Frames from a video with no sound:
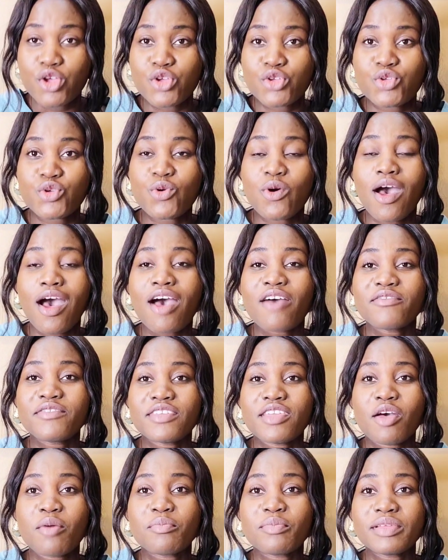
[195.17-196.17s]
You have
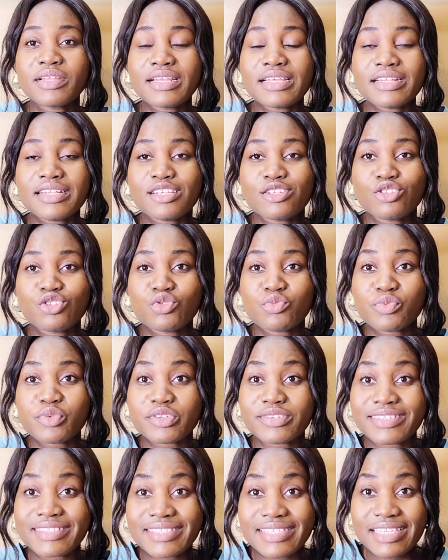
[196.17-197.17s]
the ability to
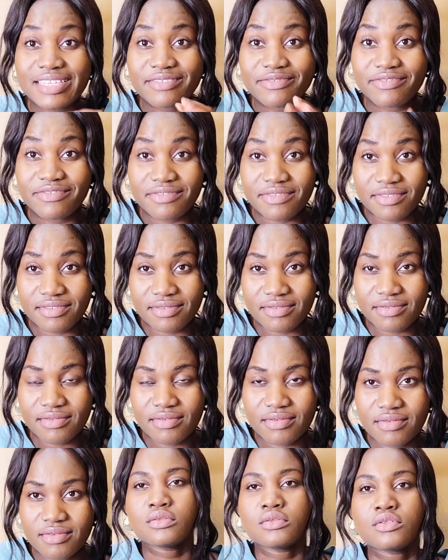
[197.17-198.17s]
perceive.
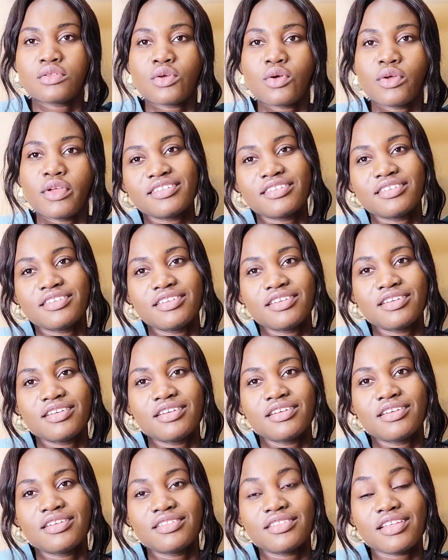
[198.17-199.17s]
So
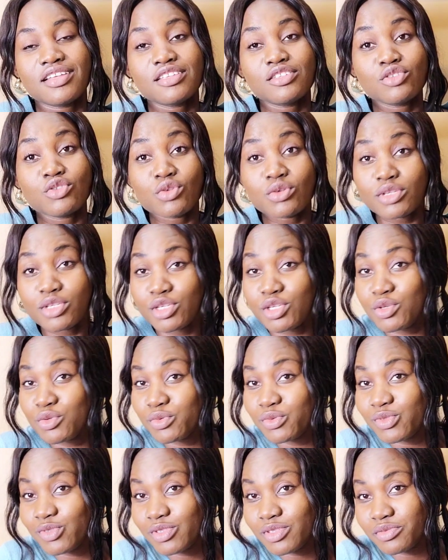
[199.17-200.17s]
there's good
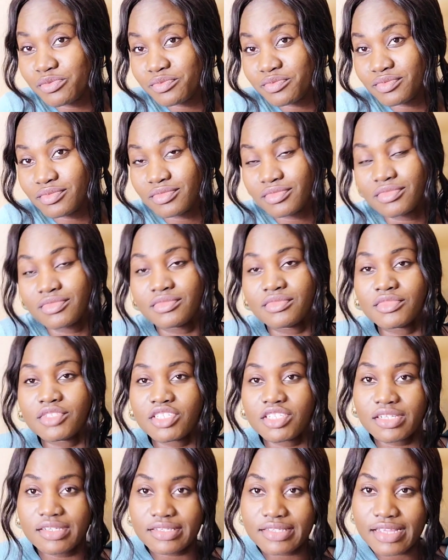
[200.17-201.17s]
news.
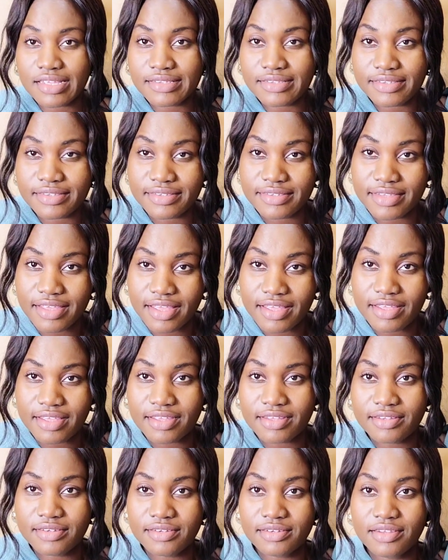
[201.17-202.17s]
Jesus is
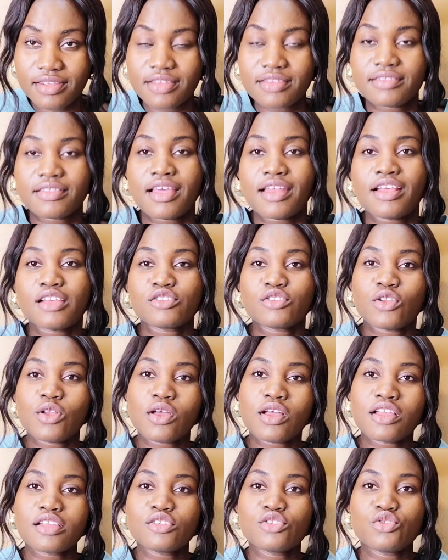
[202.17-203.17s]
saying that as
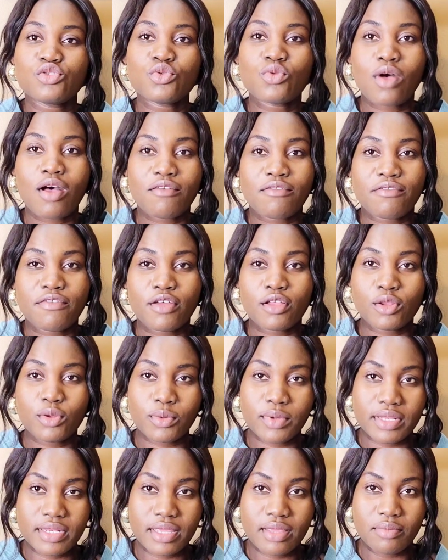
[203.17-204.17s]
long as you are
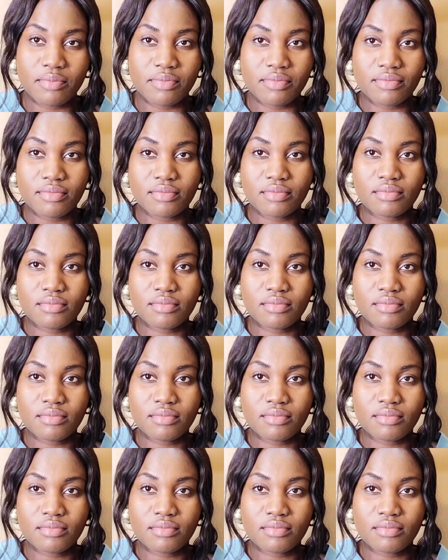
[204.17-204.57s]
following him,